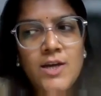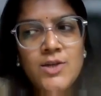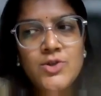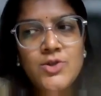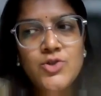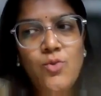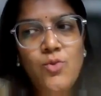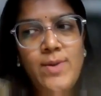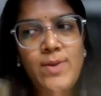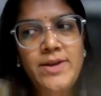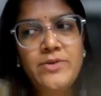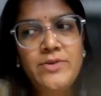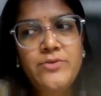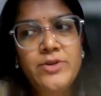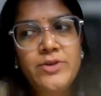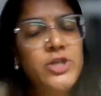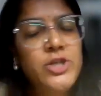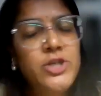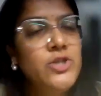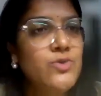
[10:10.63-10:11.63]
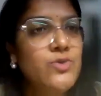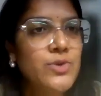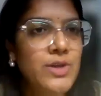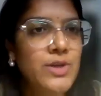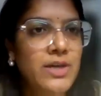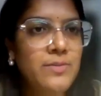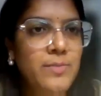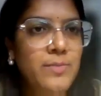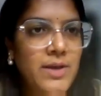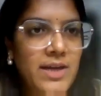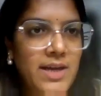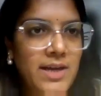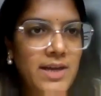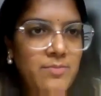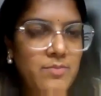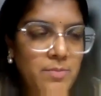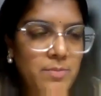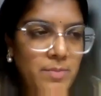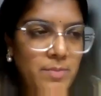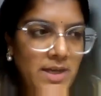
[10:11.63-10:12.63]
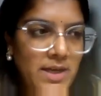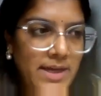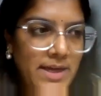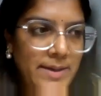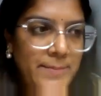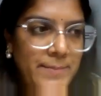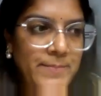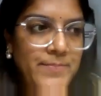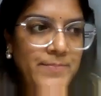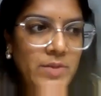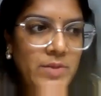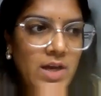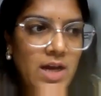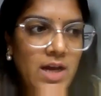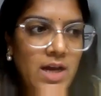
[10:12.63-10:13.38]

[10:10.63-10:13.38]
So when Rishi Sunak became the PM,